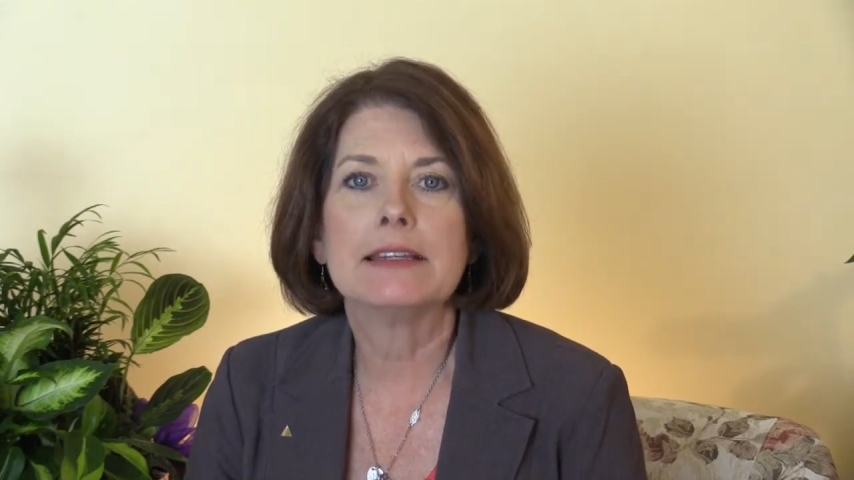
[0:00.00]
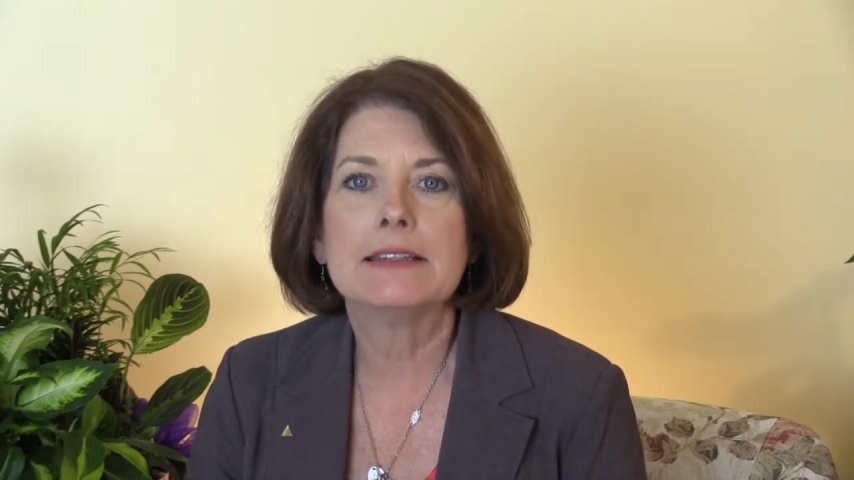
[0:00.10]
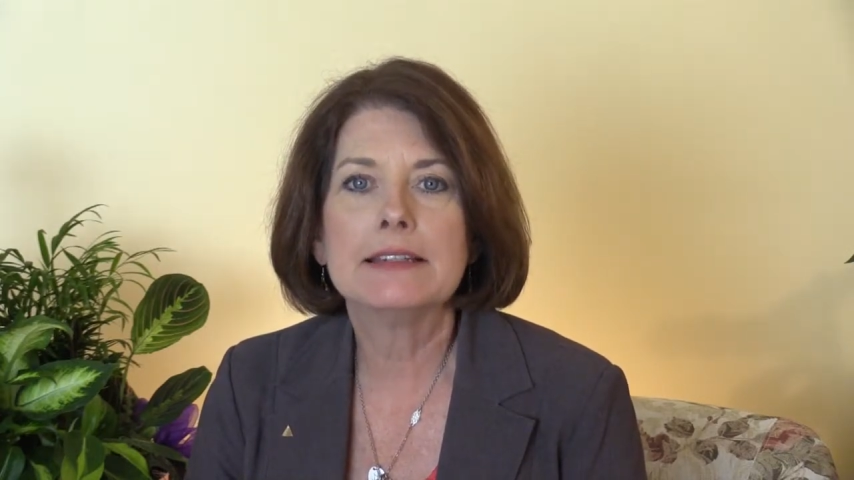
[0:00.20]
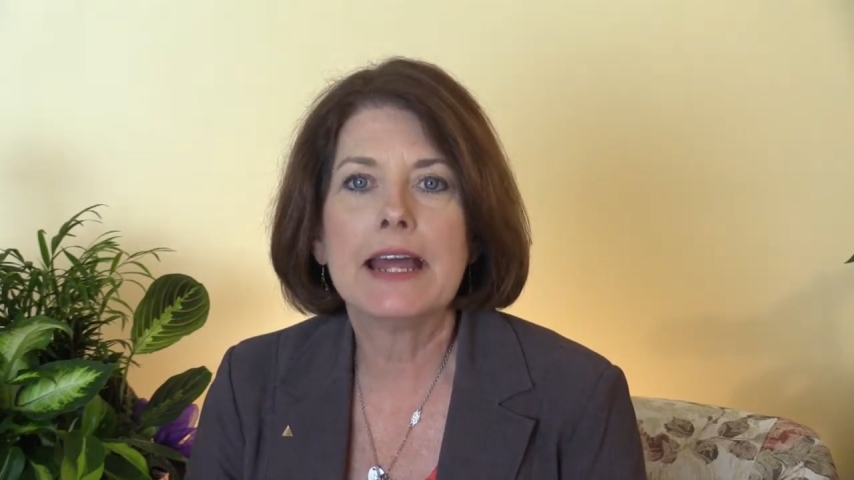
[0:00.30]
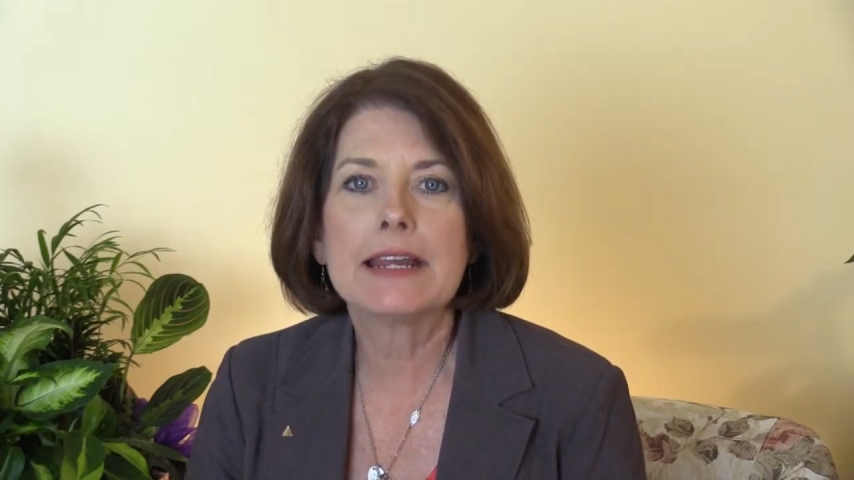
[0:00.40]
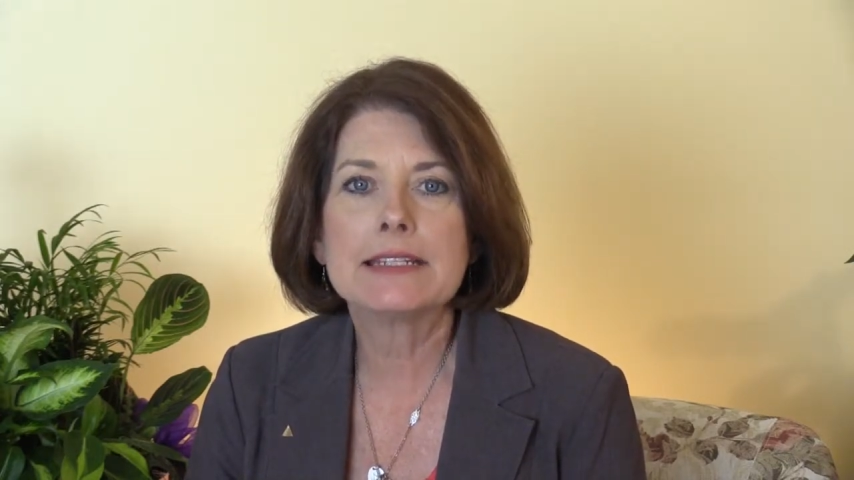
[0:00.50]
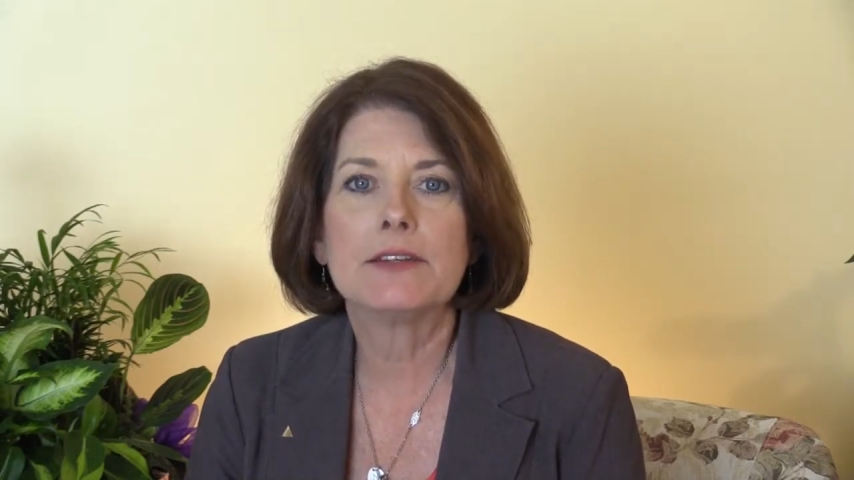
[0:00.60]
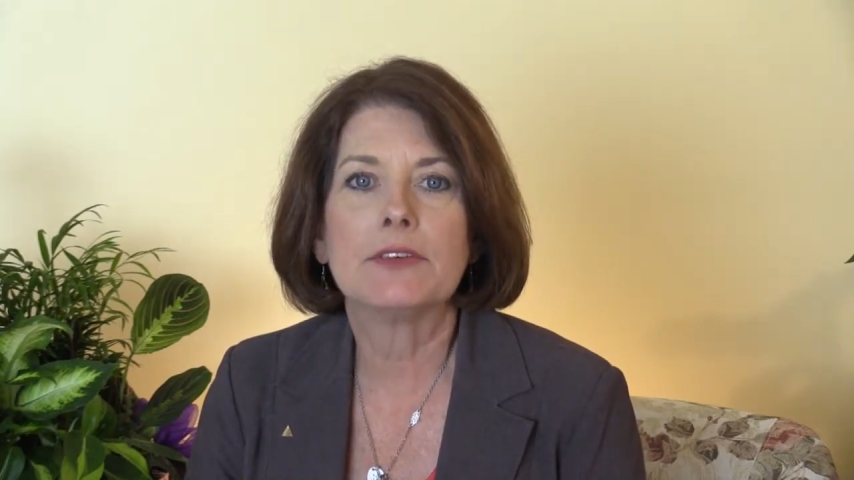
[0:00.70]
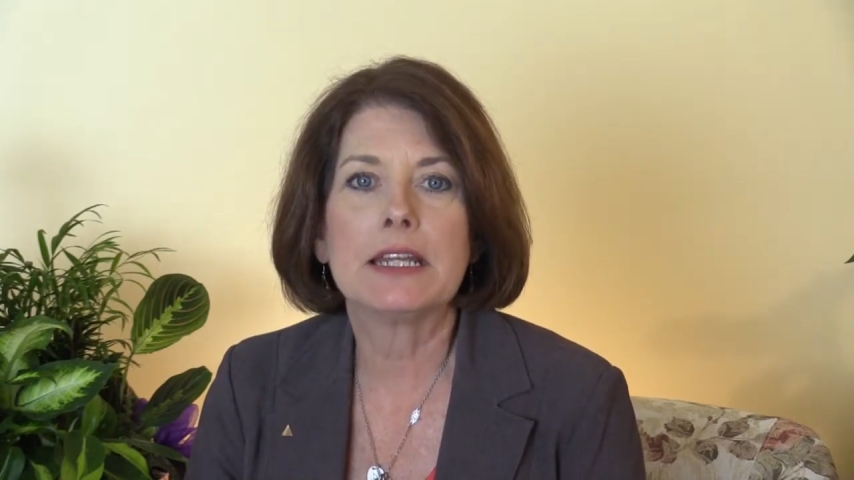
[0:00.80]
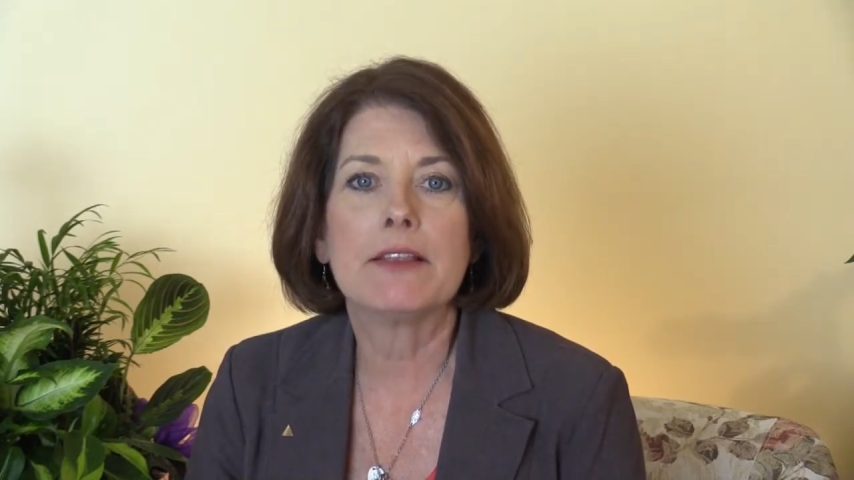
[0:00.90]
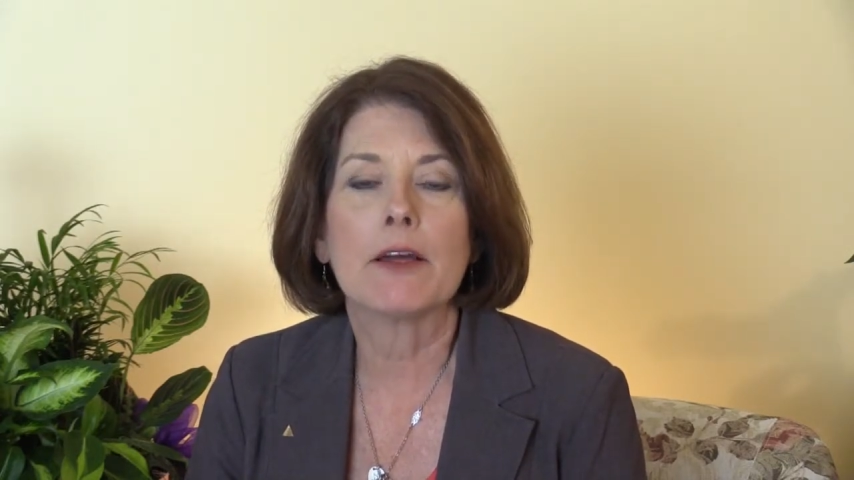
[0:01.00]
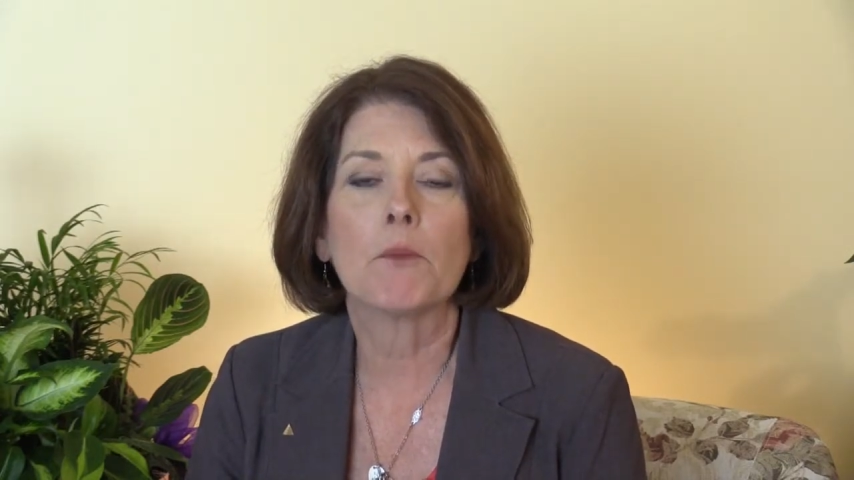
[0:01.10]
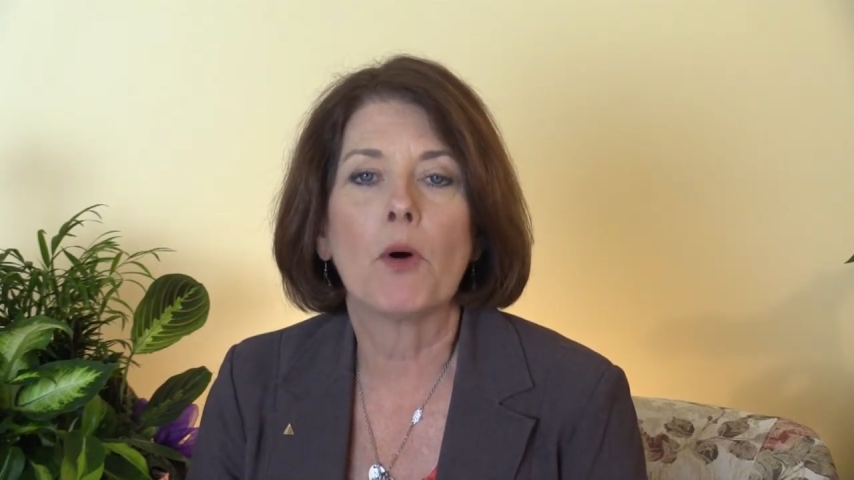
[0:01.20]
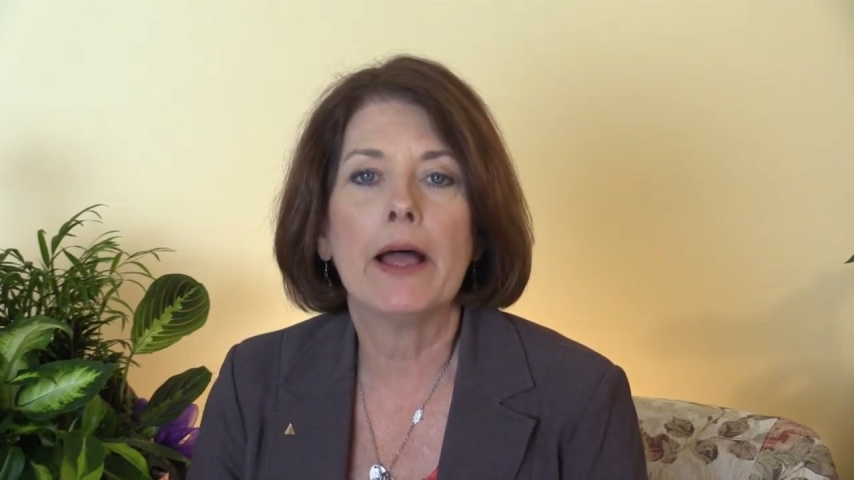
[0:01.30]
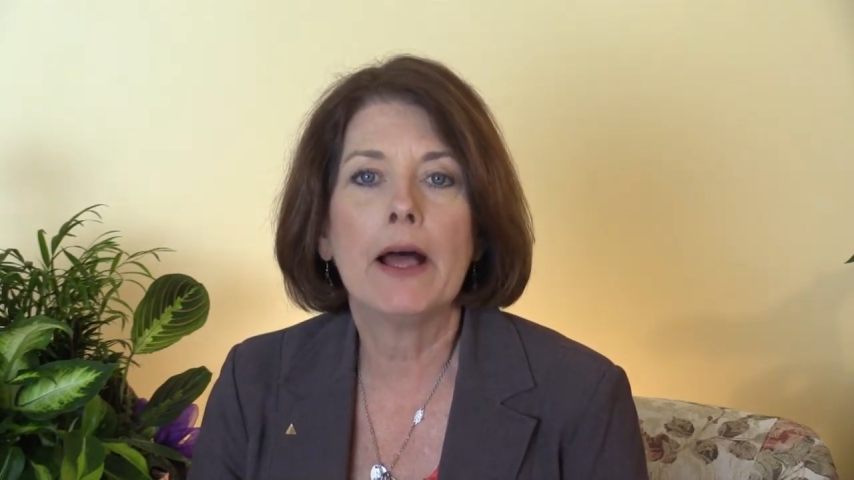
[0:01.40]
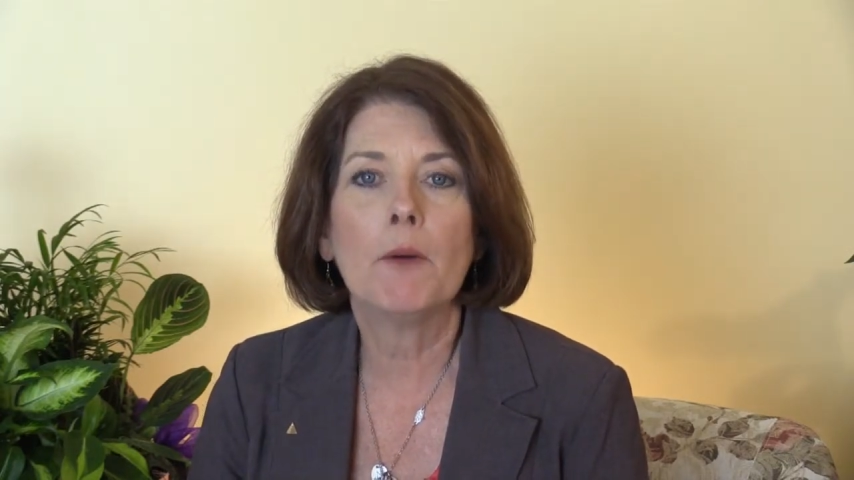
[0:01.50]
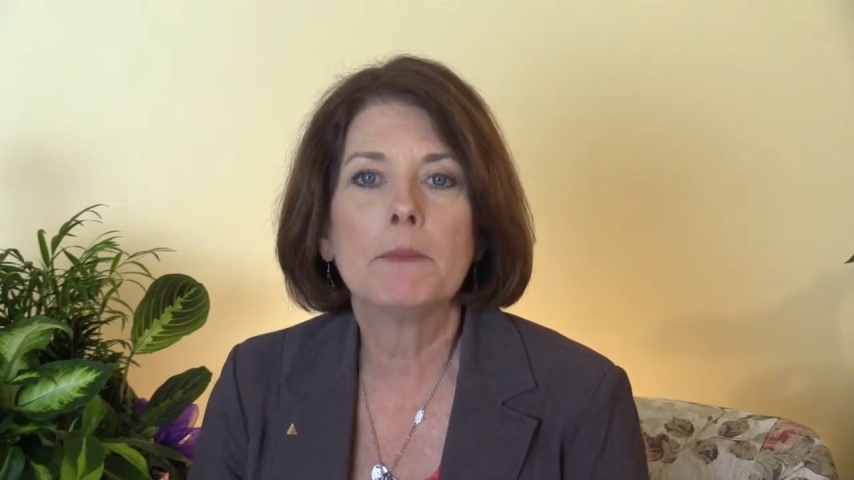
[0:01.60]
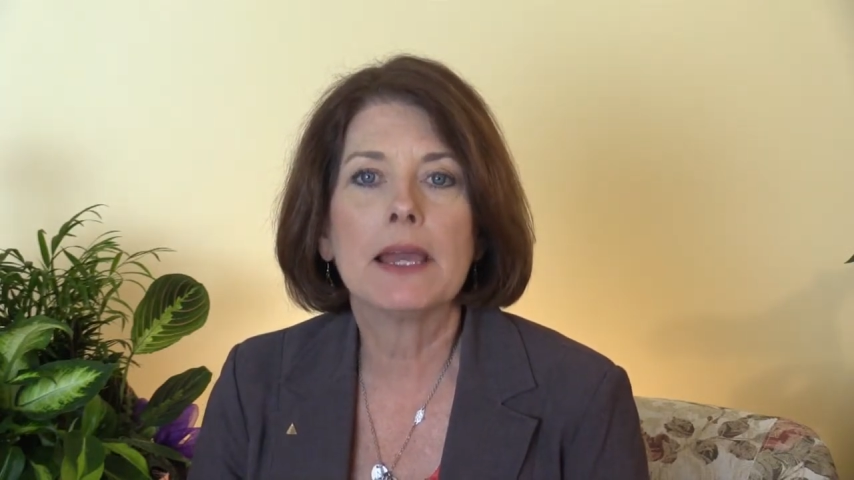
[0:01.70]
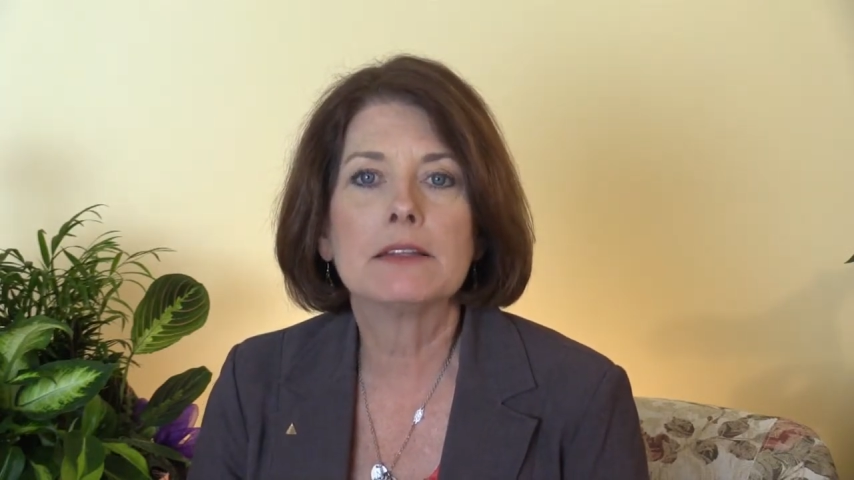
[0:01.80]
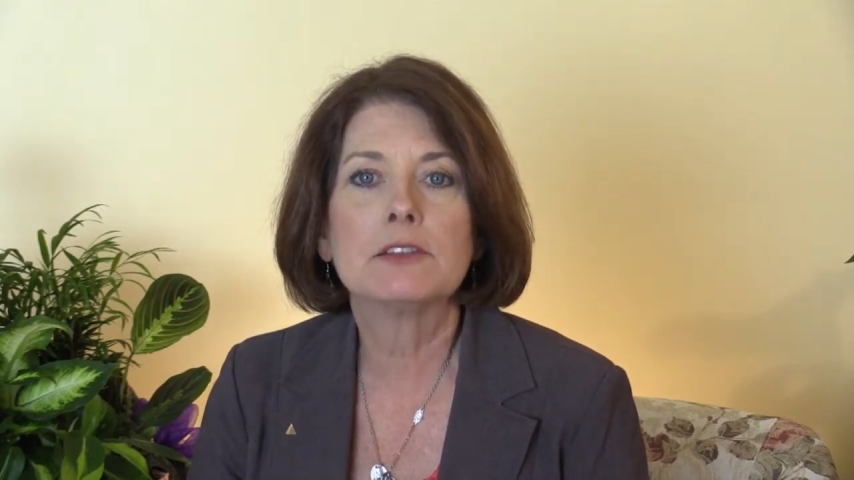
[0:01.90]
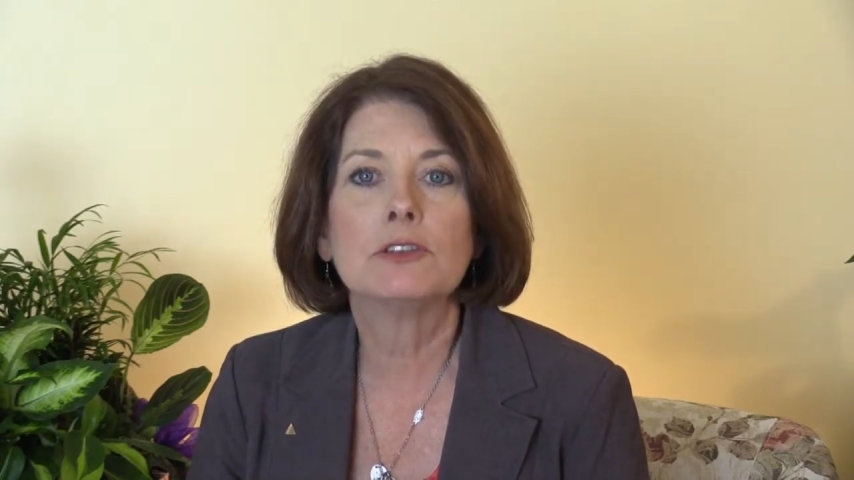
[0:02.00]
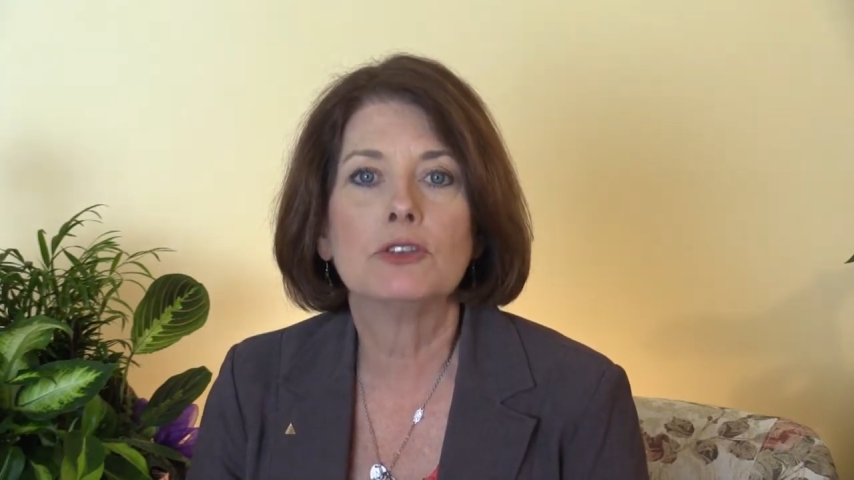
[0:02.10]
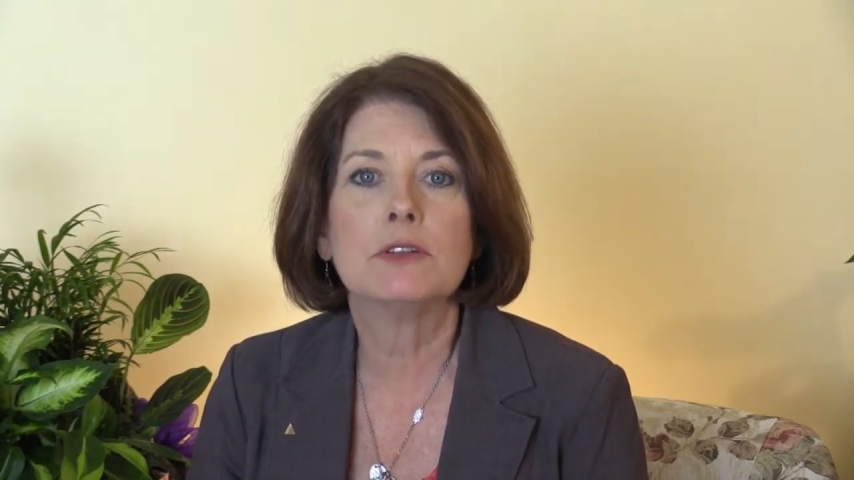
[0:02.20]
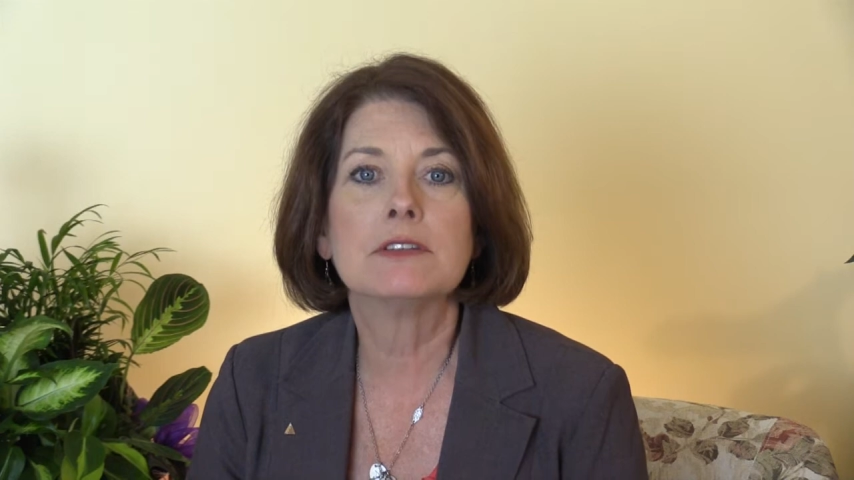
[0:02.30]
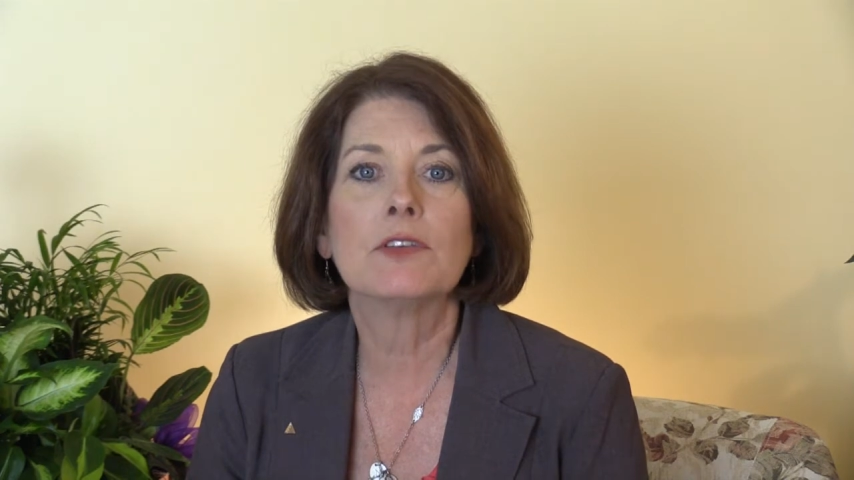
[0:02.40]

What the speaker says: is an activity that will help get students